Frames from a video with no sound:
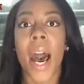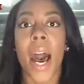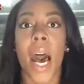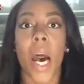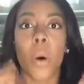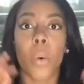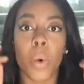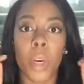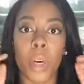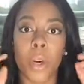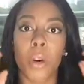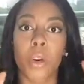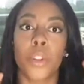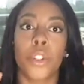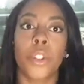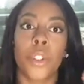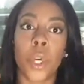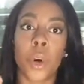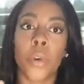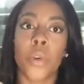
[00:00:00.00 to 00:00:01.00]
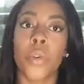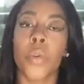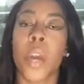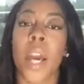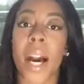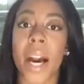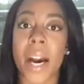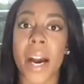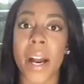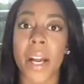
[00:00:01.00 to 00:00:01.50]
I will show you
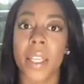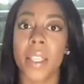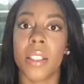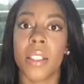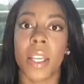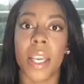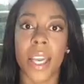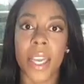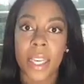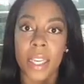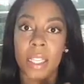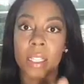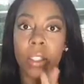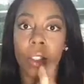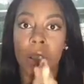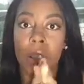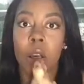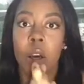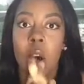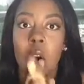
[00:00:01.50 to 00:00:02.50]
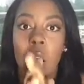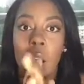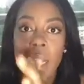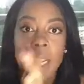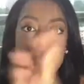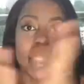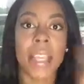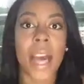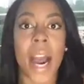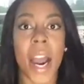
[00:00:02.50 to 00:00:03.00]
guys in its
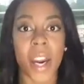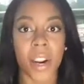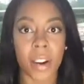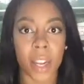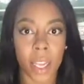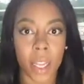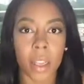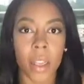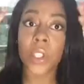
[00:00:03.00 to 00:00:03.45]
entirety.